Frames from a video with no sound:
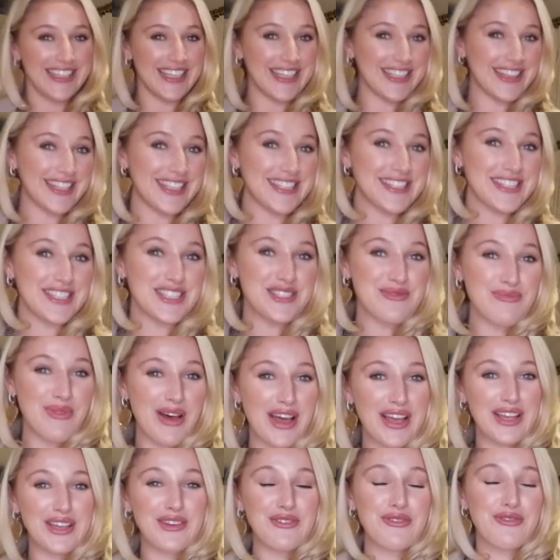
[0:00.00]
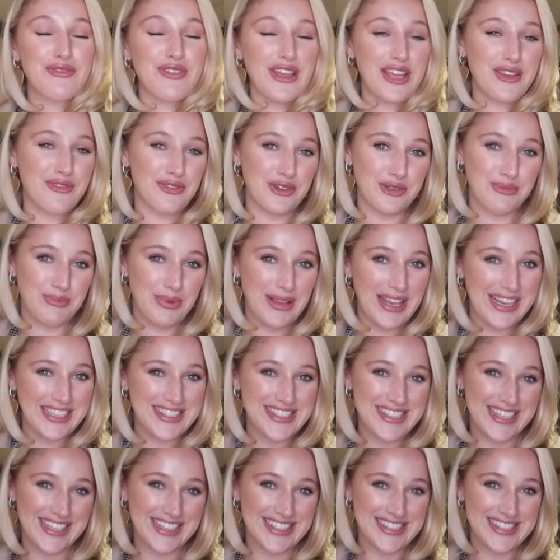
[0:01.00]
Now, this is my favorite
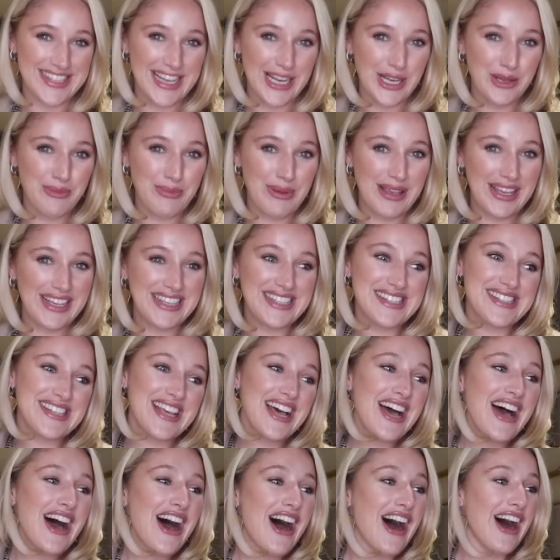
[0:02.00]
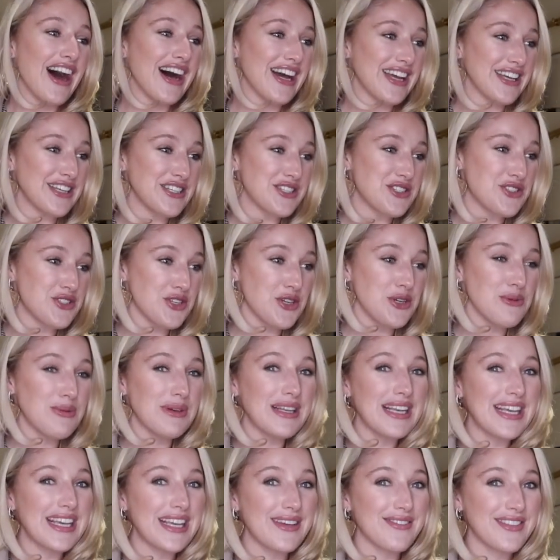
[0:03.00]
Piazza Castello piece. I do
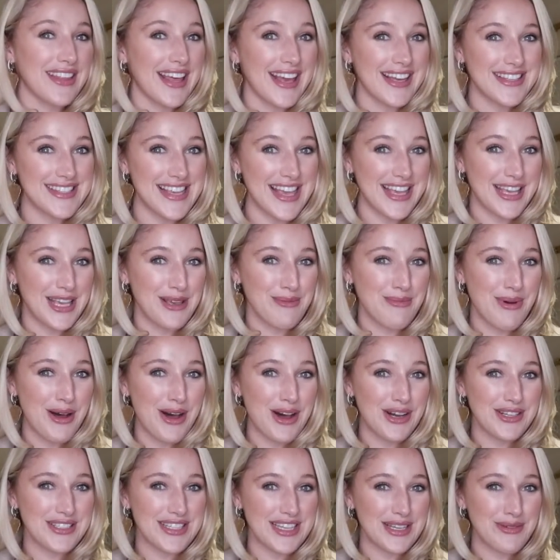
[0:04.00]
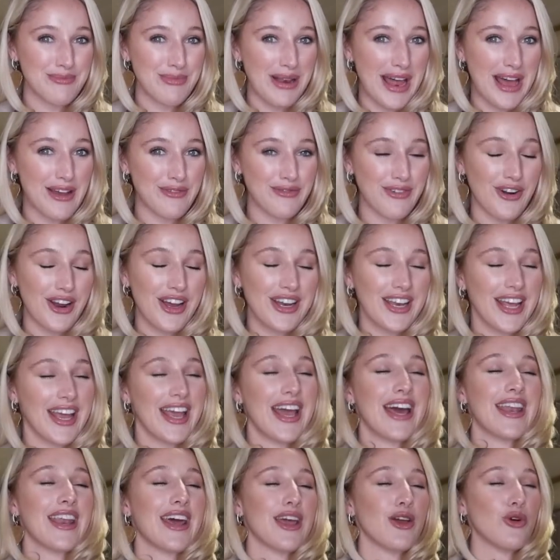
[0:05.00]
believe they are taking part in Black
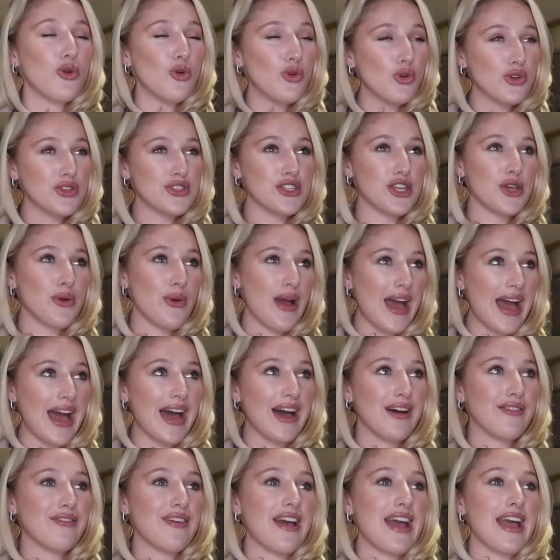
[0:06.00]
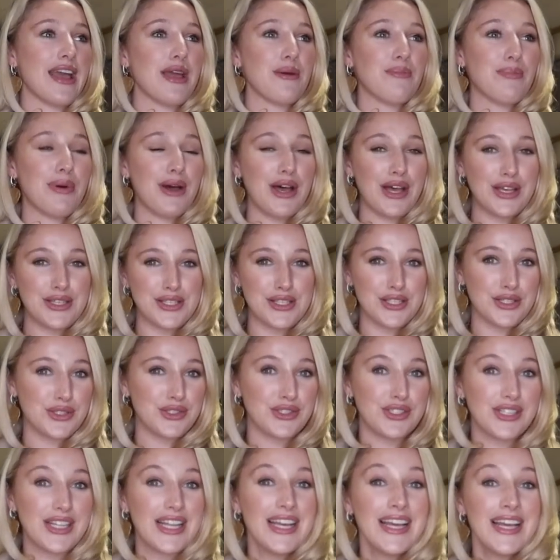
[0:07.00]
Friday, and I also have a
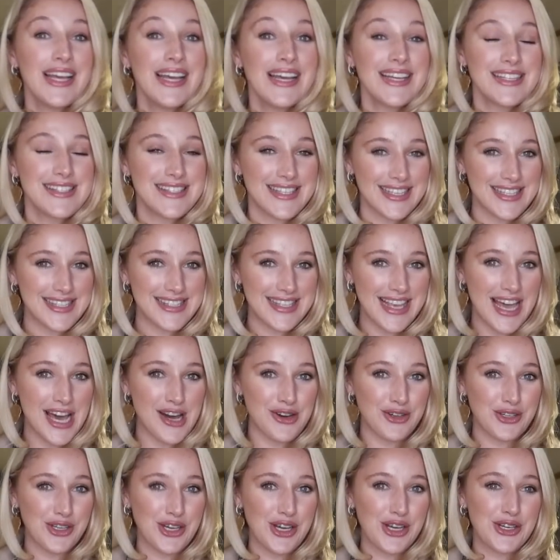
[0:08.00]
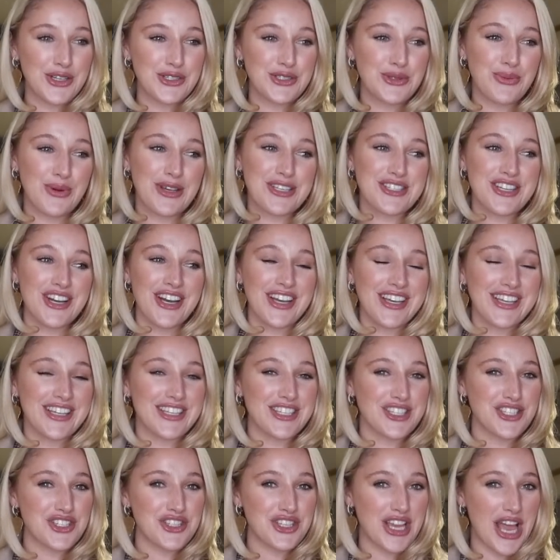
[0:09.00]
personal discount code which I
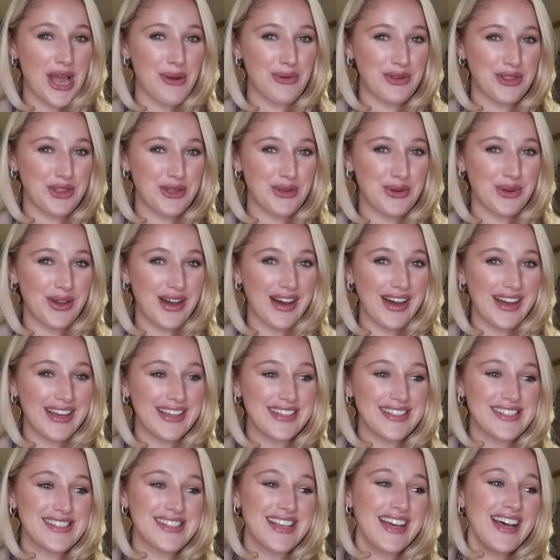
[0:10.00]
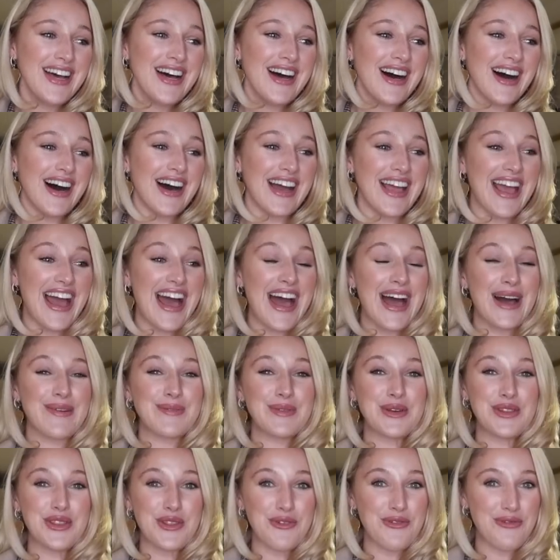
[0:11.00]
can share with you guys. I
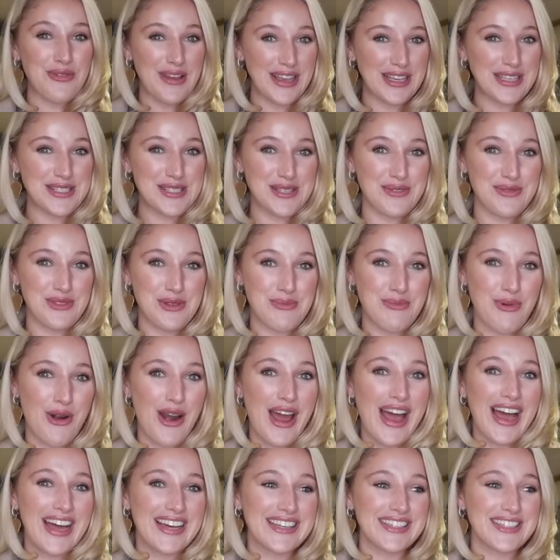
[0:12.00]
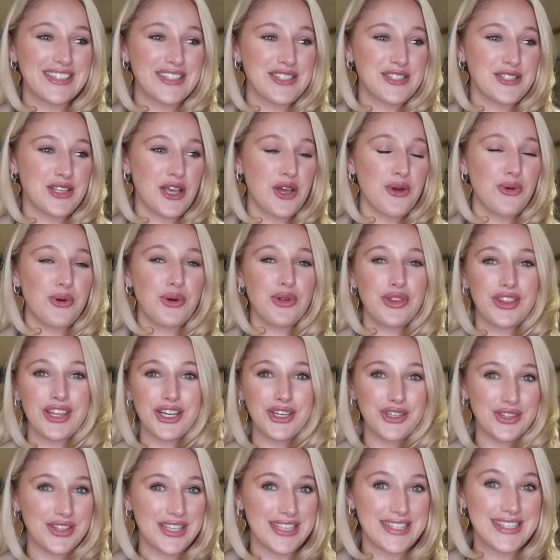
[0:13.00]
am the face of the brand, so
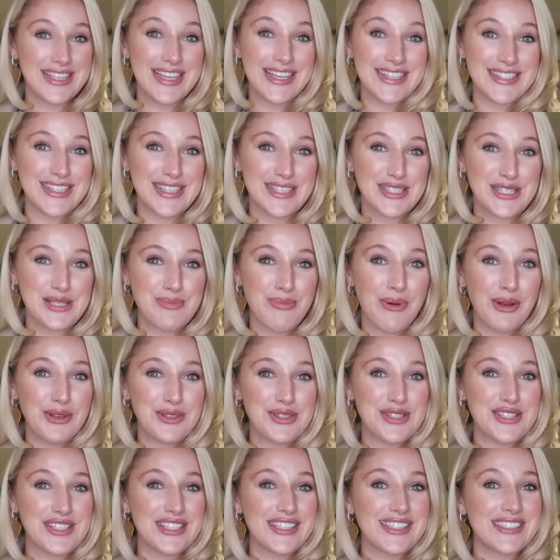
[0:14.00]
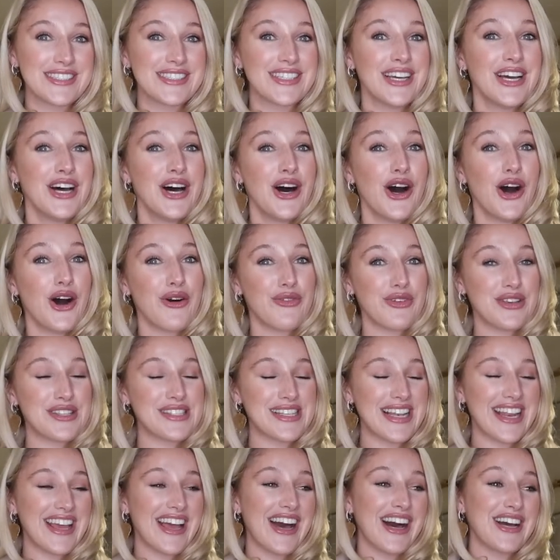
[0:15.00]
although this isn't sponsored,
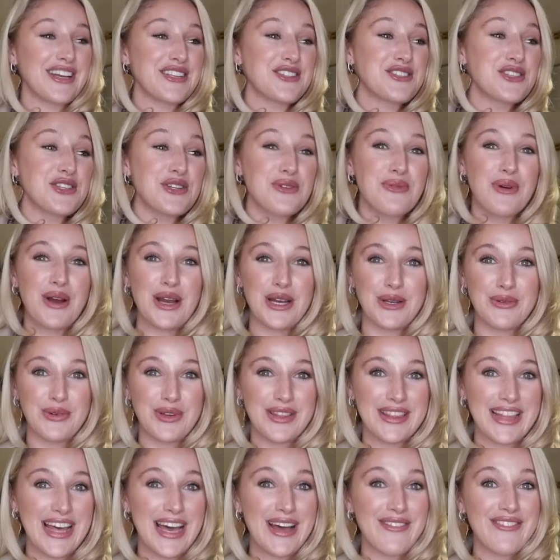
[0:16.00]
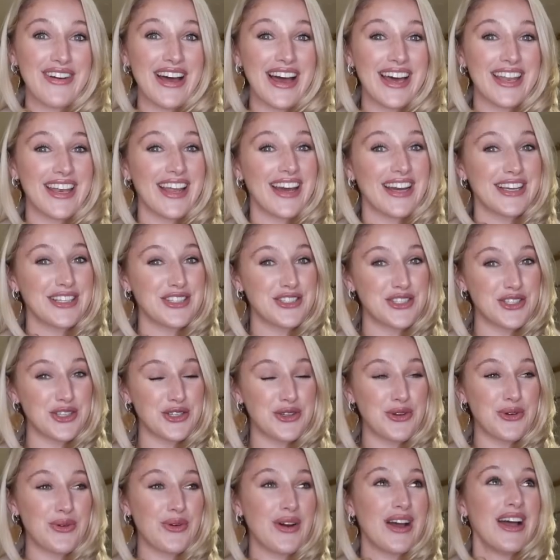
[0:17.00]
obviously I do work with them and I
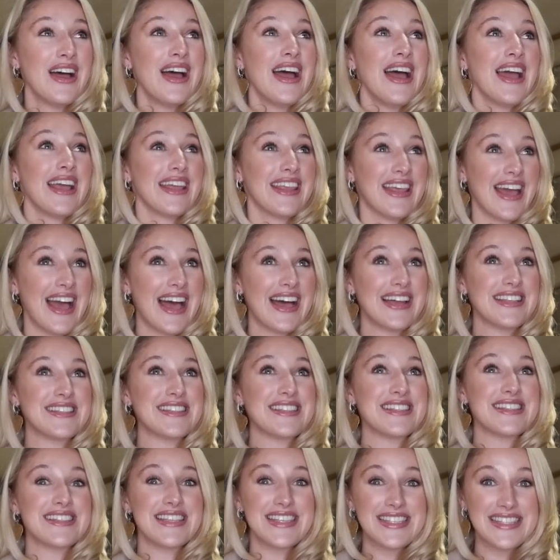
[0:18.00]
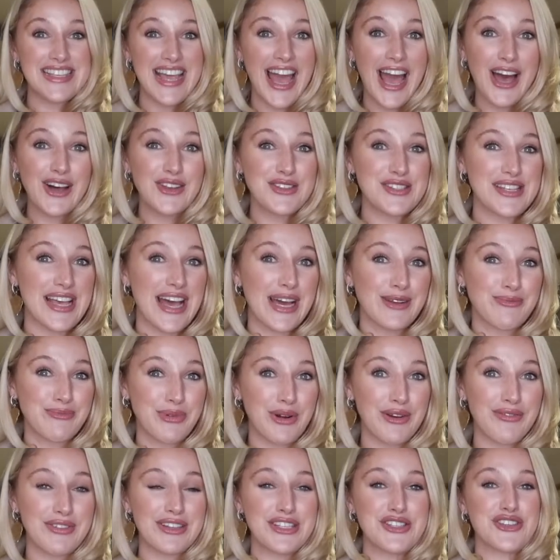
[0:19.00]
do get discounts and
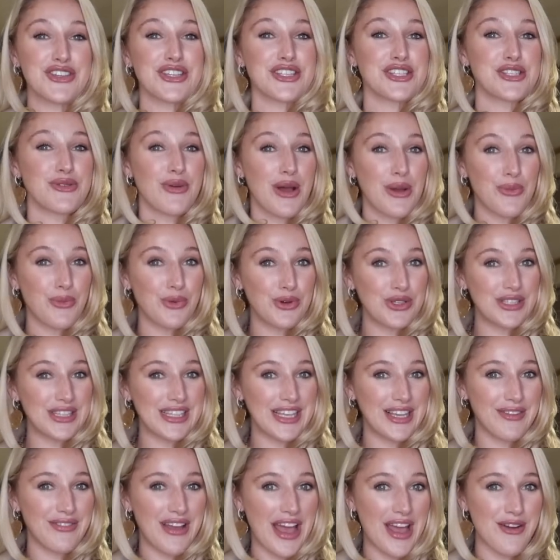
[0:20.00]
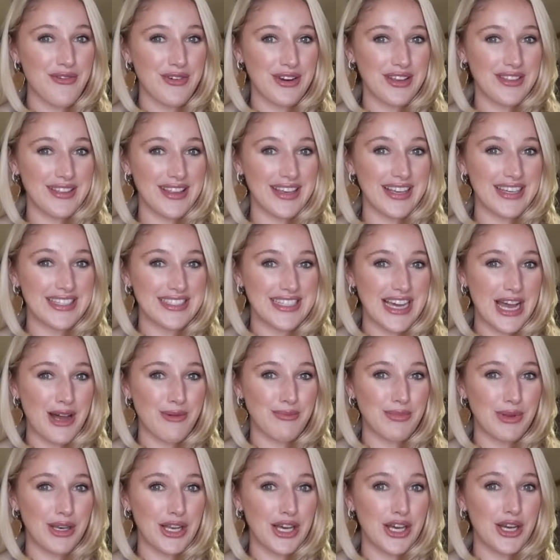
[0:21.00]
privileges, so I will leave everything
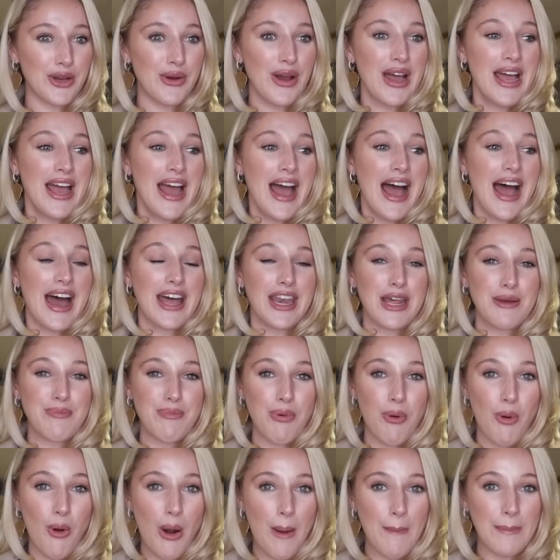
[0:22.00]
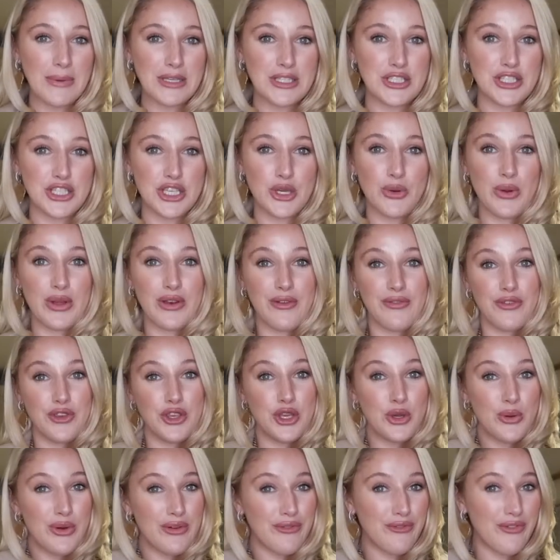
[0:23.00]
down below. And I promise you, if
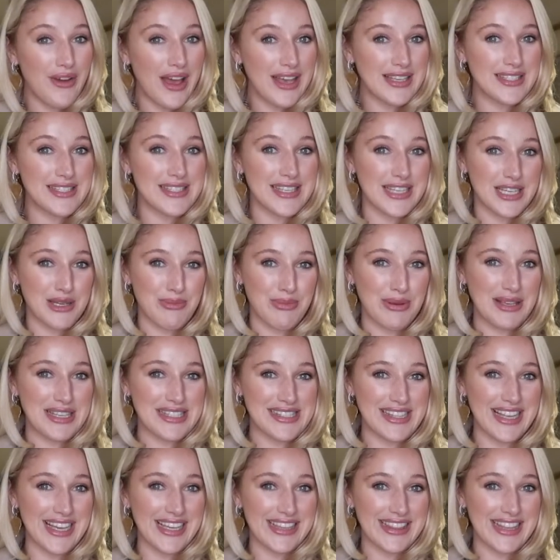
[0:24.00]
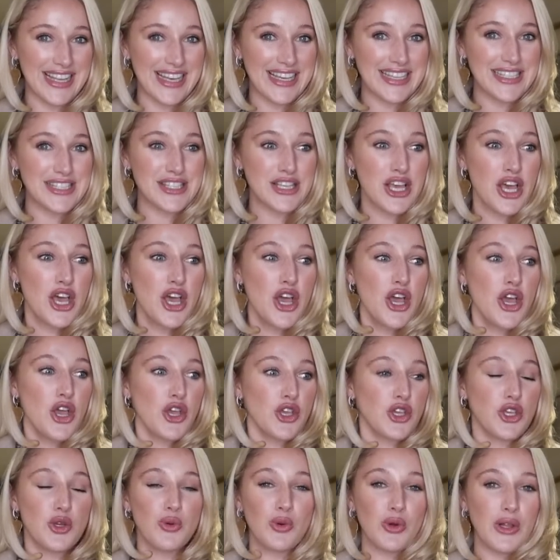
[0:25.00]
you invest in a piece like this,
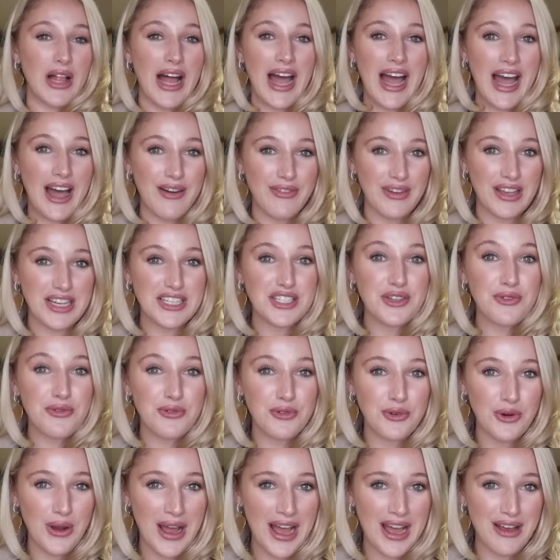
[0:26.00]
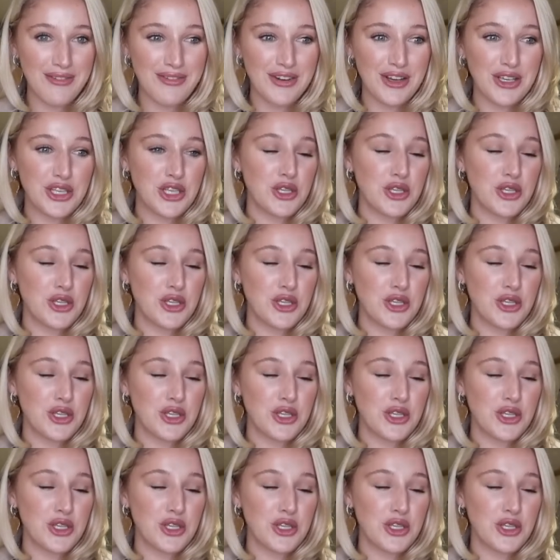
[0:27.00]
you will have it forever.